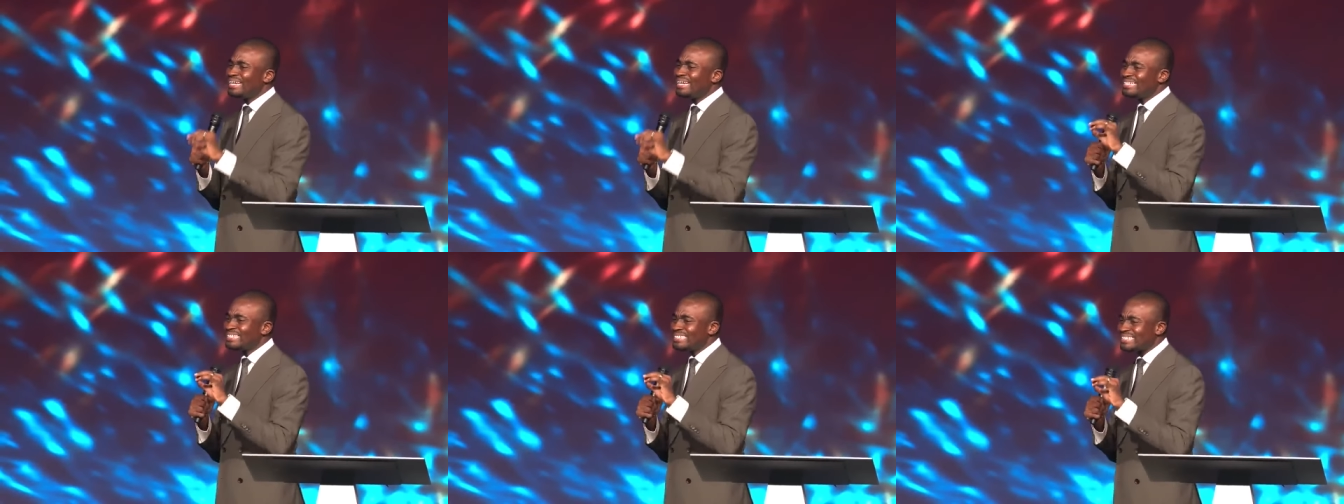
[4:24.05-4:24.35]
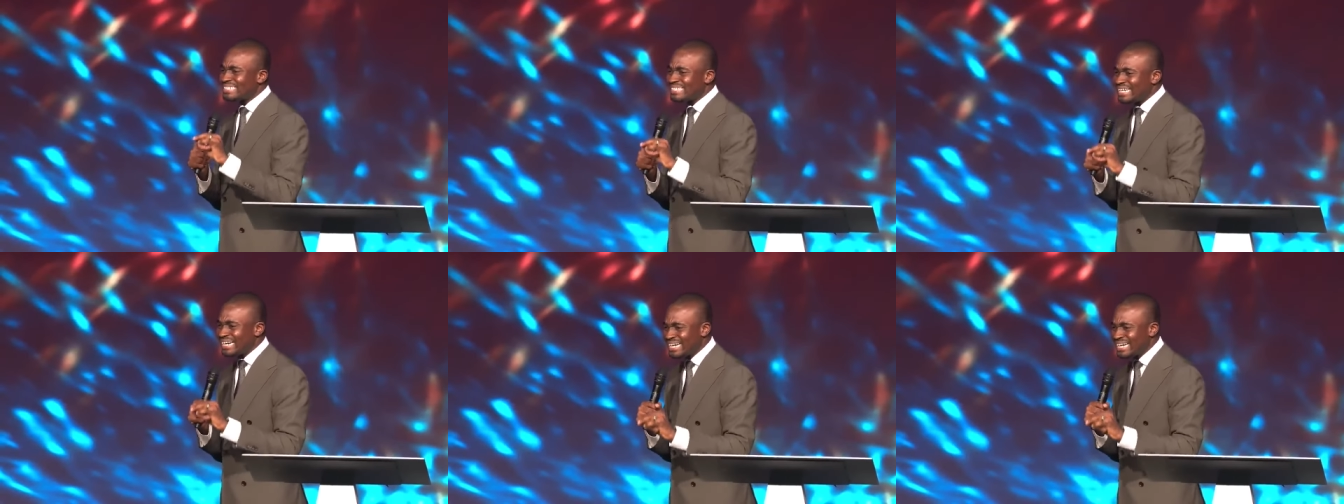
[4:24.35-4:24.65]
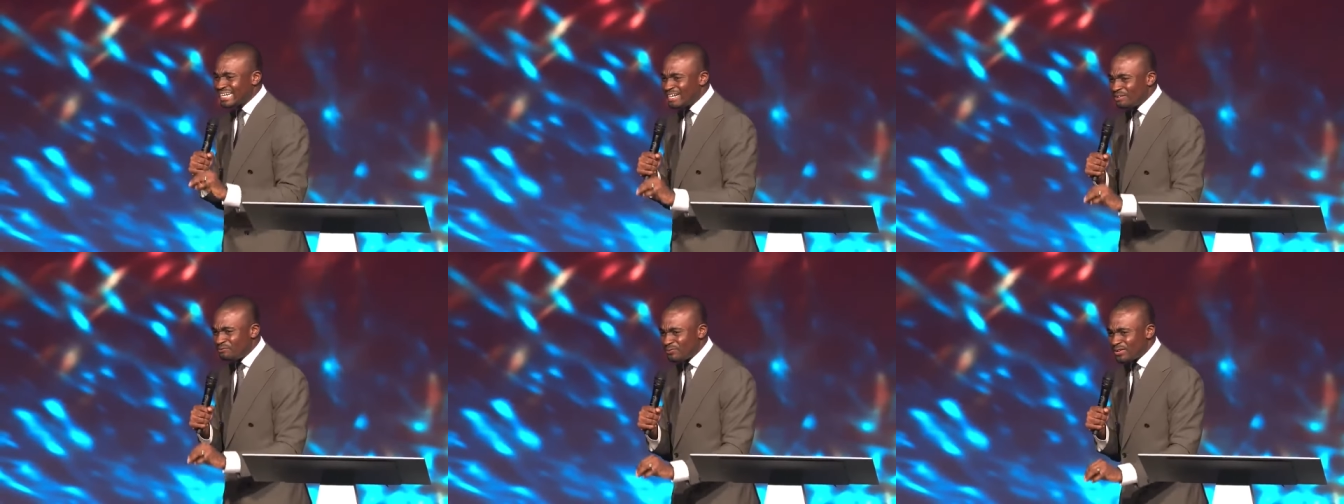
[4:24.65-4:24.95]

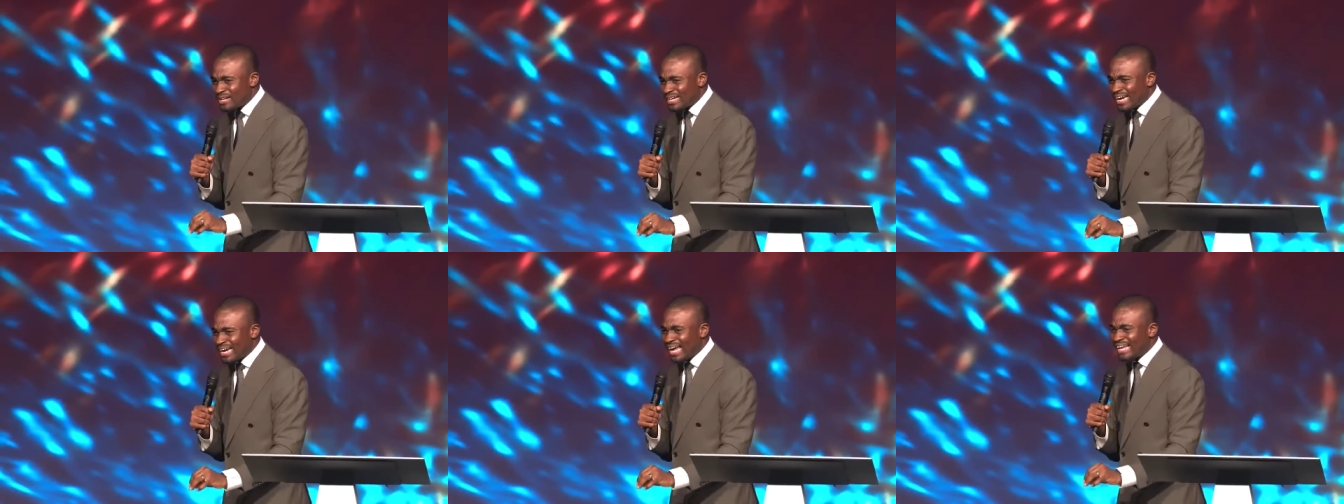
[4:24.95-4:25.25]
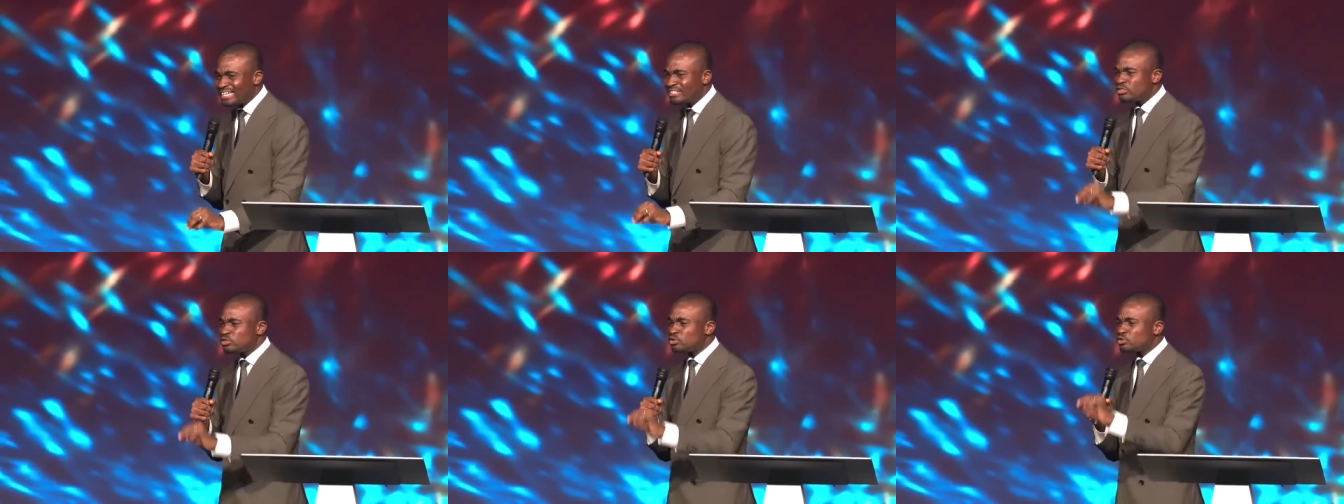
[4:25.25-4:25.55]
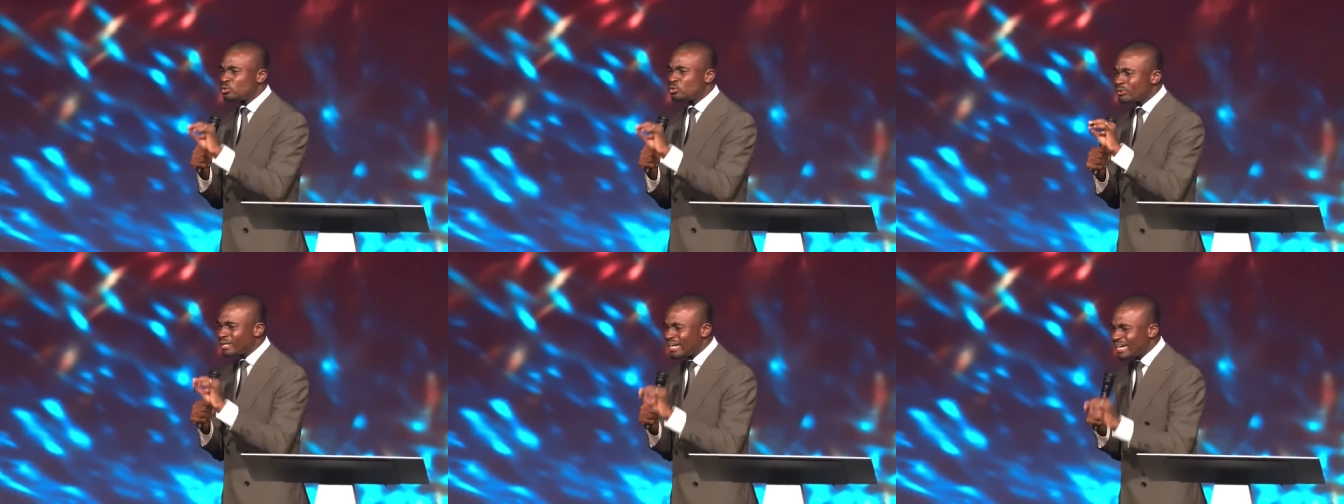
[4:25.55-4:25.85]
insignificance
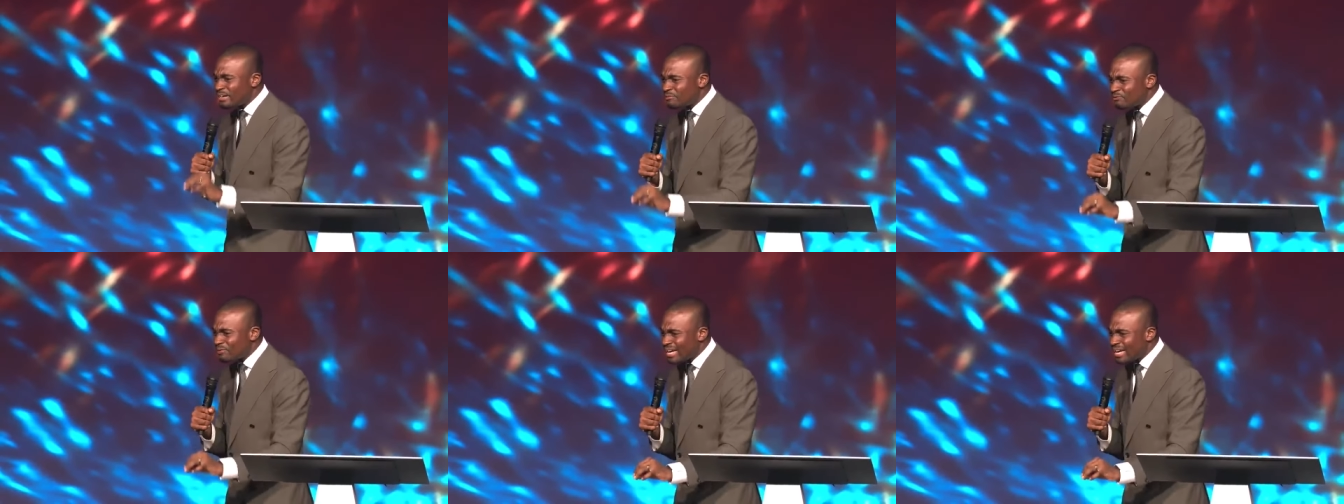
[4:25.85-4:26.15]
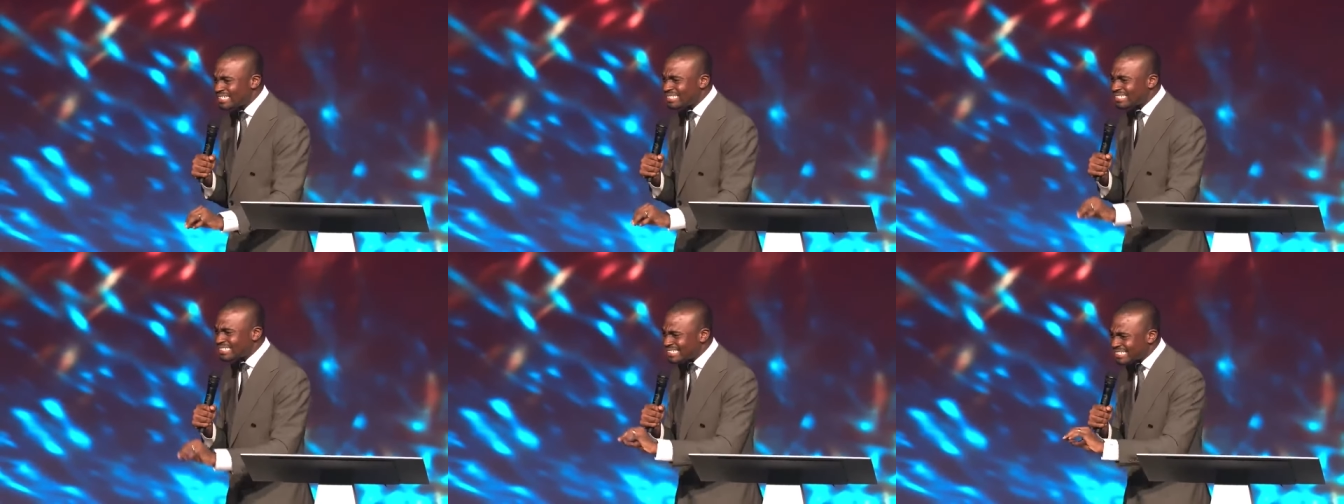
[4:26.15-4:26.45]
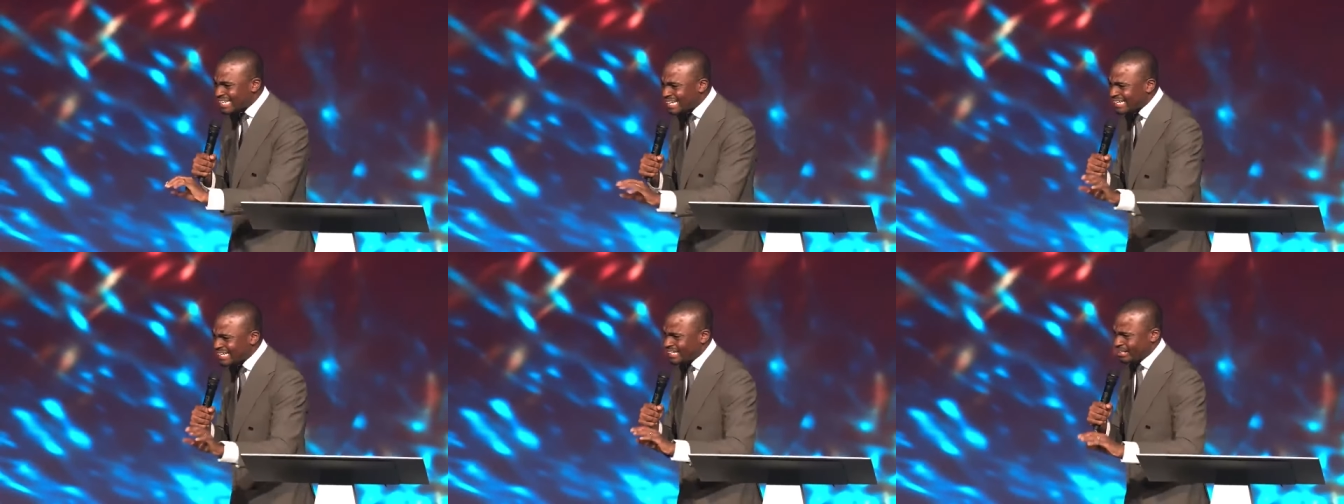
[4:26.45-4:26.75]
to relevance
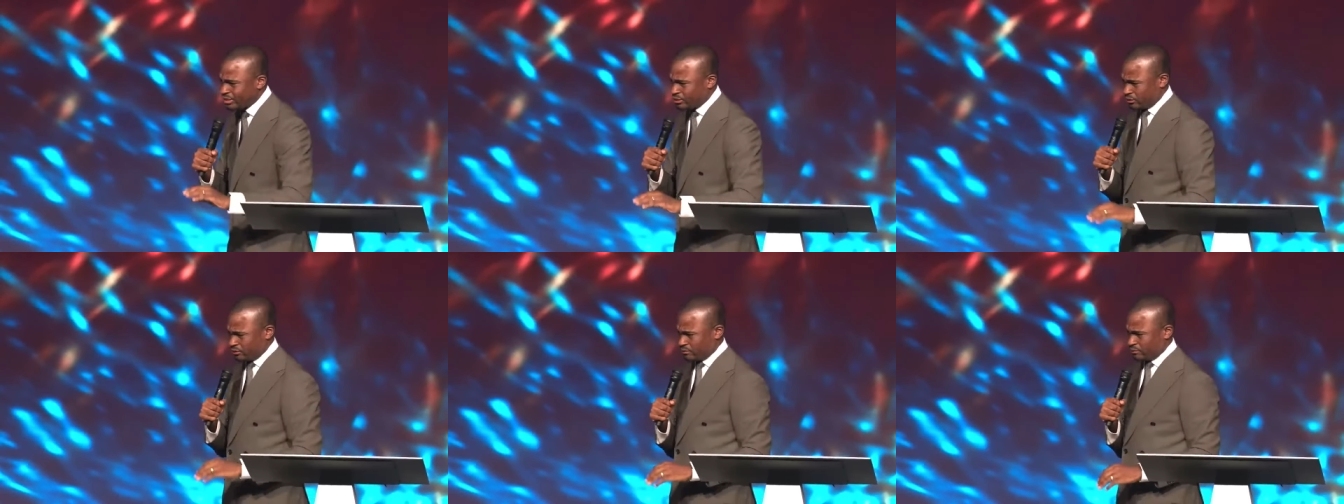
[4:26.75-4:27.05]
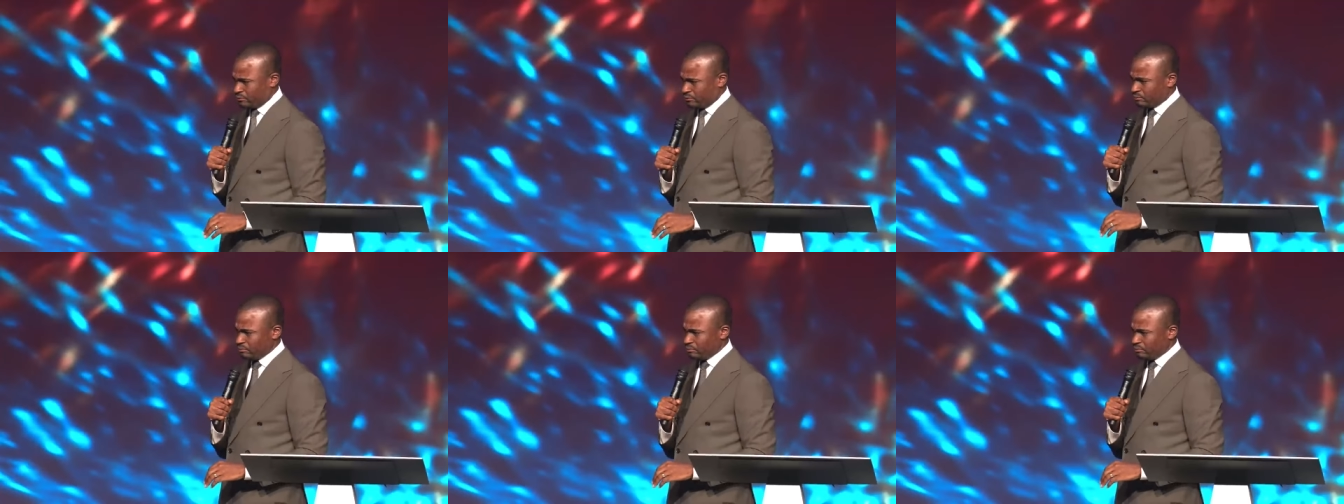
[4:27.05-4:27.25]
is dedication.